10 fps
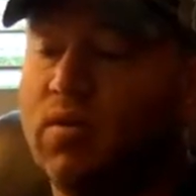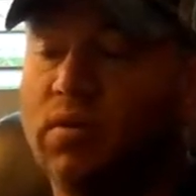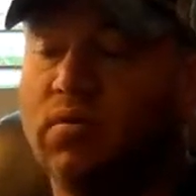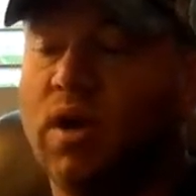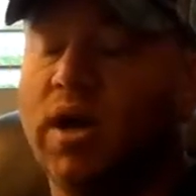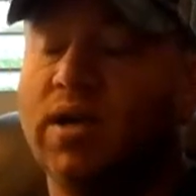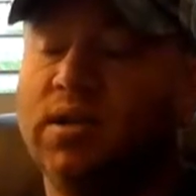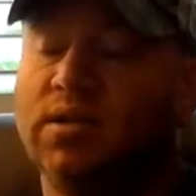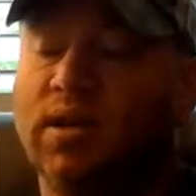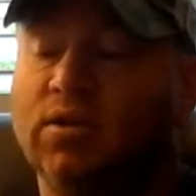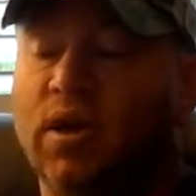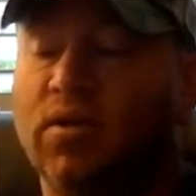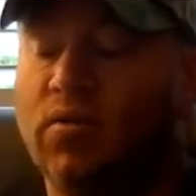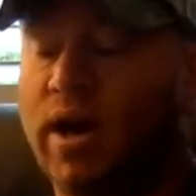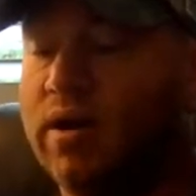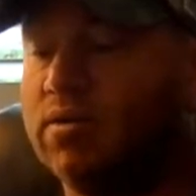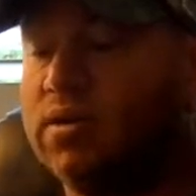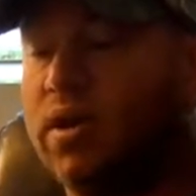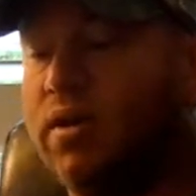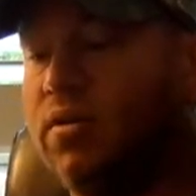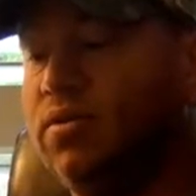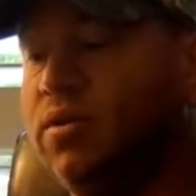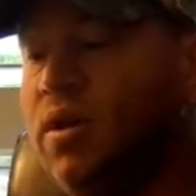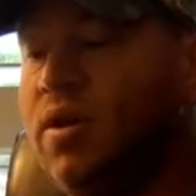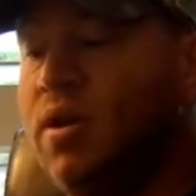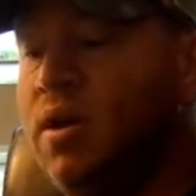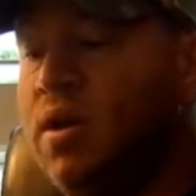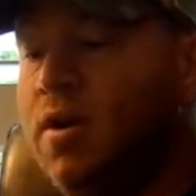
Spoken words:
I tried on the Rockies. I tried on Irish Setters.